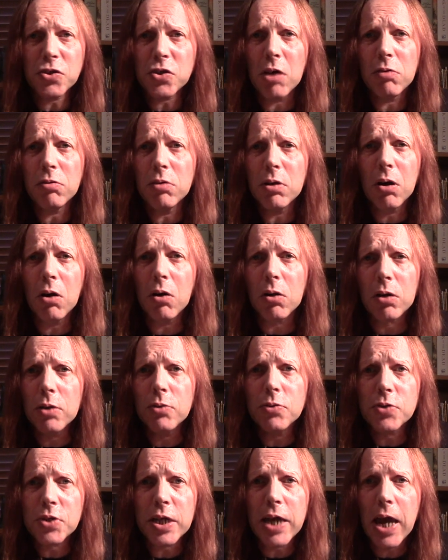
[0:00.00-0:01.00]
So you're not
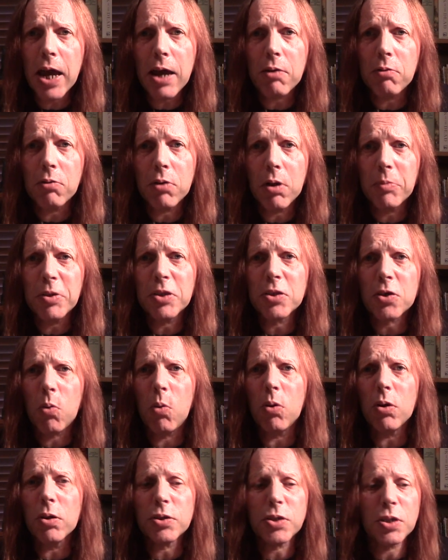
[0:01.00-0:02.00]
losing out. I mean, the
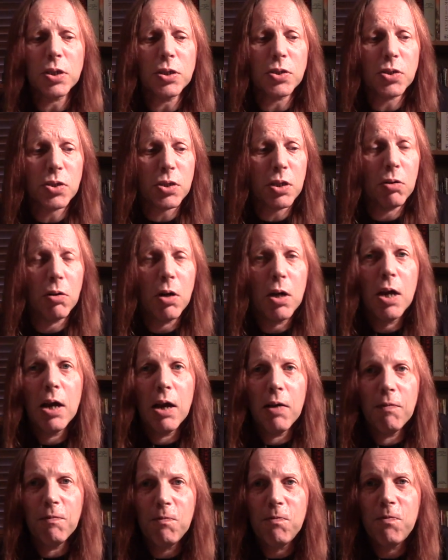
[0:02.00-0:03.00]
quality is still
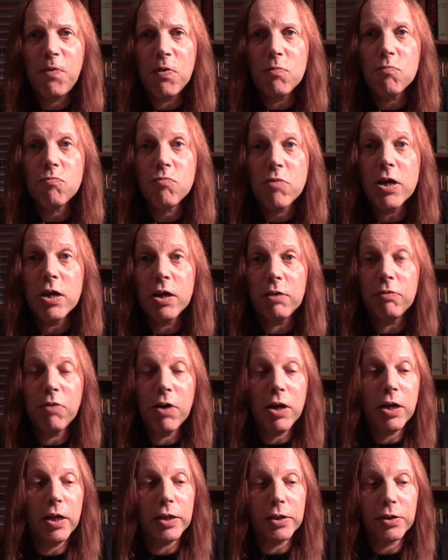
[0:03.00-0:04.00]
really,
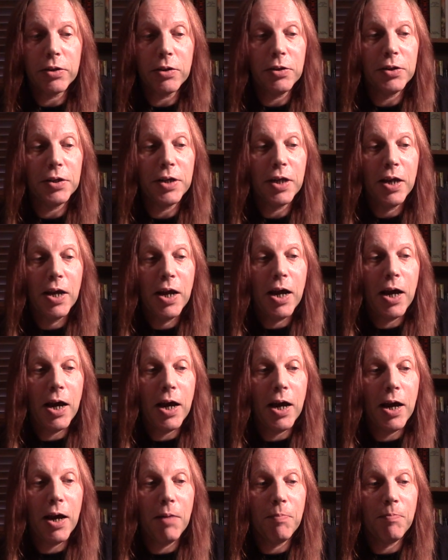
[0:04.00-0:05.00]
really good.
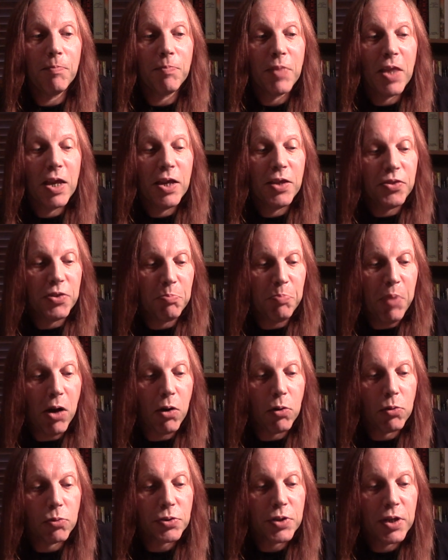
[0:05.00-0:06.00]
The
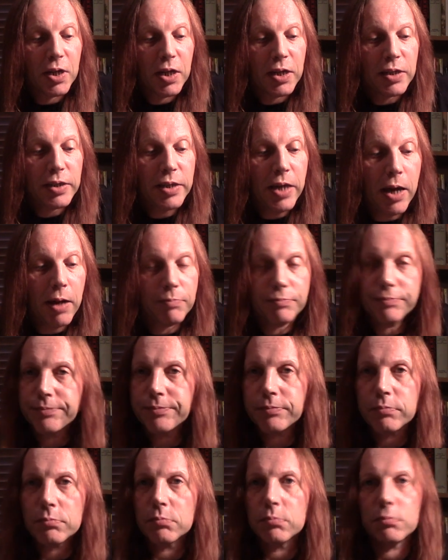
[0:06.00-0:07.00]
bold, yeah,
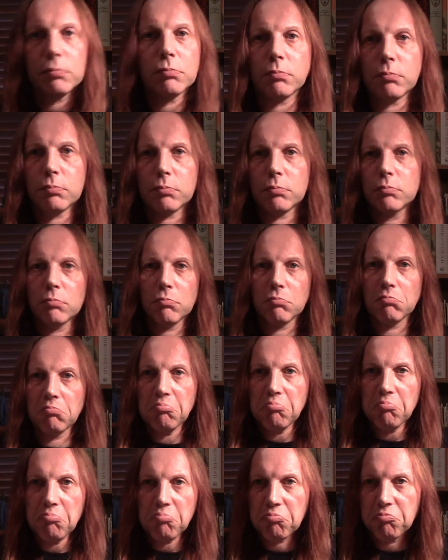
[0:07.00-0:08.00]

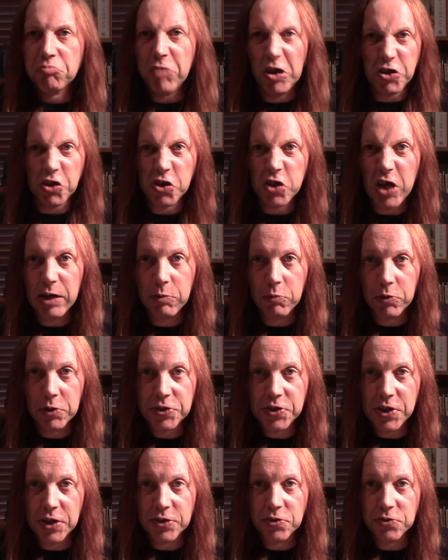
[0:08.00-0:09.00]
that's exactly what it
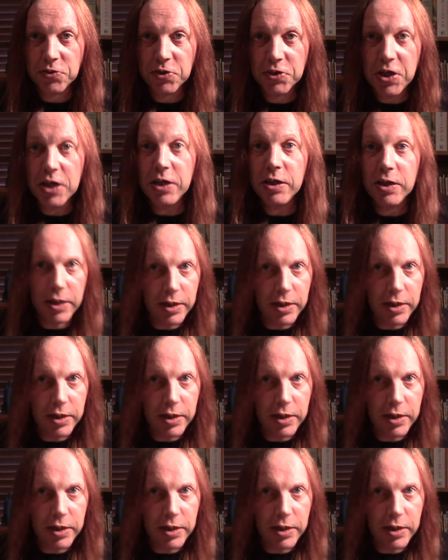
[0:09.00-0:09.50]
says on the tin.